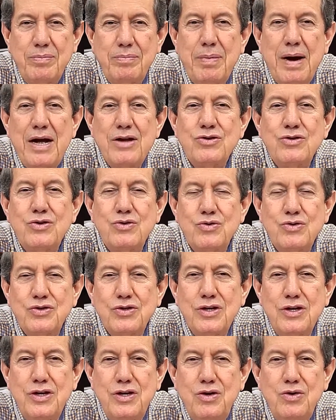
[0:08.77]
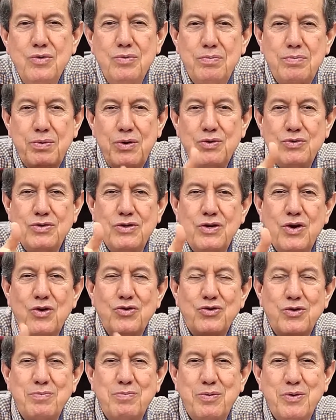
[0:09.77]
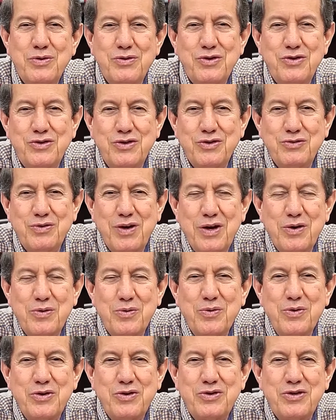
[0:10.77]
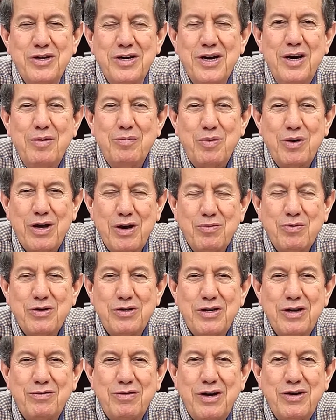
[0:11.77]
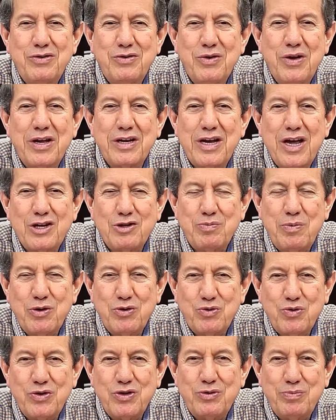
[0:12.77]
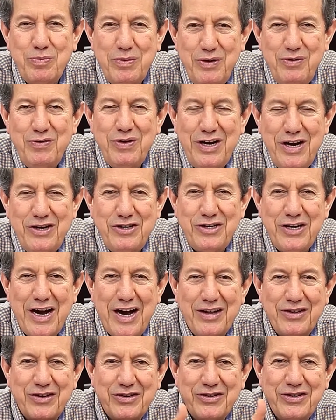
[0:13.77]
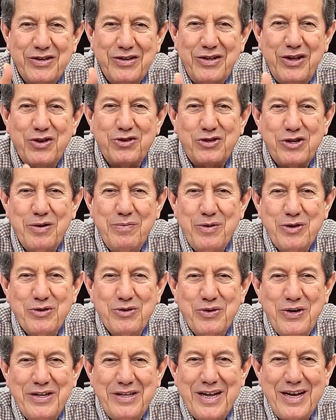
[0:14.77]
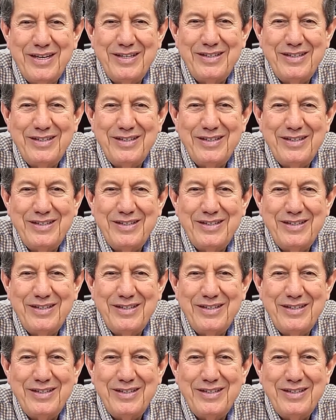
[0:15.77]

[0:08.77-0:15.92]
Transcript: Click on the notification bell, give a thumbs up and like the video, because you certainly will be greatly blessed. May the Lord God bless